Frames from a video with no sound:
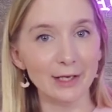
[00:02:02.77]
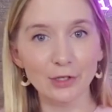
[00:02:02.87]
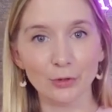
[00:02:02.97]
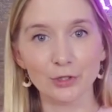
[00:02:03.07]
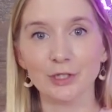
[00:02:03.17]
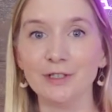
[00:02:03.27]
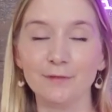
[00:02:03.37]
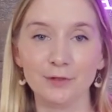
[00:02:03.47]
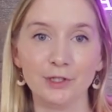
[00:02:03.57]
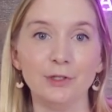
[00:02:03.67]
in Notion
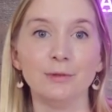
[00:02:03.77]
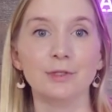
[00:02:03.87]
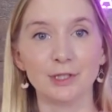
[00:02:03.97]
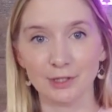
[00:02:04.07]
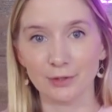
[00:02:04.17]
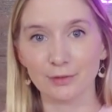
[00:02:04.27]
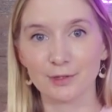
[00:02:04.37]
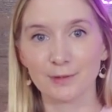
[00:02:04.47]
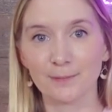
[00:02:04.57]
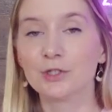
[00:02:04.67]
for you to
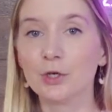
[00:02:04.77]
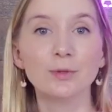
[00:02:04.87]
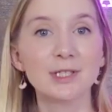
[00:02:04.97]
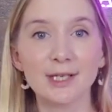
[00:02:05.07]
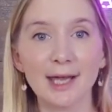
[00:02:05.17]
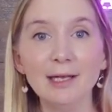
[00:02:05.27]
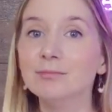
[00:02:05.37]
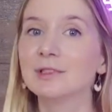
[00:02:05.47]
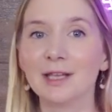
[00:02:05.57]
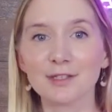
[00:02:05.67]
use. So today,
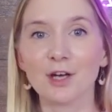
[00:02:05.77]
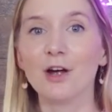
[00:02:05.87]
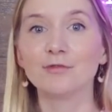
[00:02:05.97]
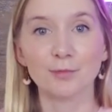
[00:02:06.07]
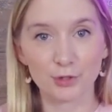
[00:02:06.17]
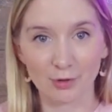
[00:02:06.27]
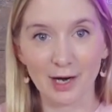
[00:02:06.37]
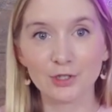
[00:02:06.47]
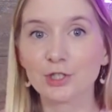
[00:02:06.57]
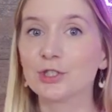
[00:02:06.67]
let's start from
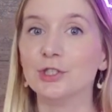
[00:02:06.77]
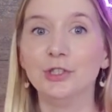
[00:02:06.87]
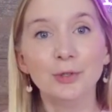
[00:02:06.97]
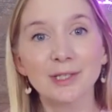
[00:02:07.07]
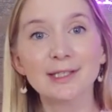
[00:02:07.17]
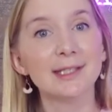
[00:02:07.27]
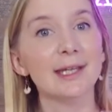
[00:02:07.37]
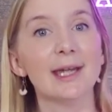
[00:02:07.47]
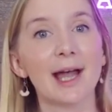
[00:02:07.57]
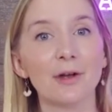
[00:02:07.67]
scratch so you can
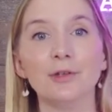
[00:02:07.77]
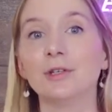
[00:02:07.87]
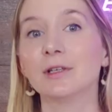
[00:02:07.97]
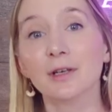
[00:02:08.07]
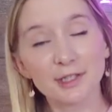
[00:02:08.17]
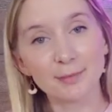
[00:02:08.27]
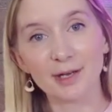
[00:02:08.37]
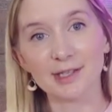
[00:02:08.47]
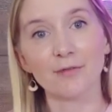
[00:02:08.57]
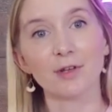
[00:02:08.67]
see how you can
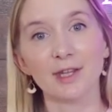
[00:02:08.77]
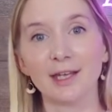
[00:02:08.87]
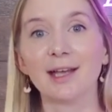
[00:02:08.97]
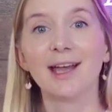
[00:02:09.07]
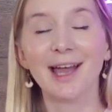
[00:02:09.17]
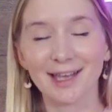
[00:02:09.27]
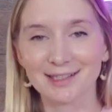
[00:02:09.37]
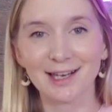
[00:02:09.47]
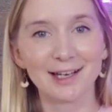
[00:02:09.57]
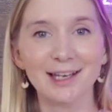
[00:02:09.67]
customize everything
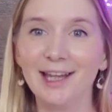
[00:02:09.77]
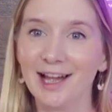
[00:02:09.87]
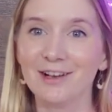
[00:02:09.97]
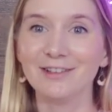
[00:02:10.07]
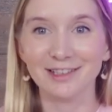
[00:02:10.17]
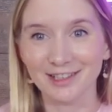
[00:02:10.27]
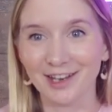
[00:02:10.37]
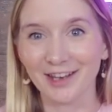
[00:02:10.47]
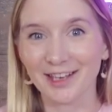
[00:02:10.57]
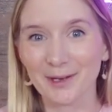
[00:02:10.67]
exactly how
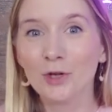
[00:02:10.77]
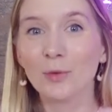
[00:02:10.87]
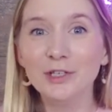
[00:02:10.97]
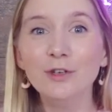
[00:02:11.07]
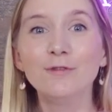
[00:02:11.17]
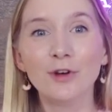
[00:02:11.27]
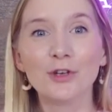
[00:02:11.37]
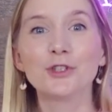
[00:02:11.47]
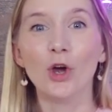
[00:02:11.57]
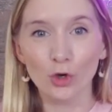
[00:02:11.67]
you'd like it. When you
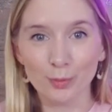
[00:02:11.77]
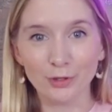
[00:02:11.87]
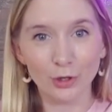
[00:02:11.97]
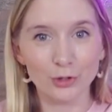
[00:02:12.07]
first open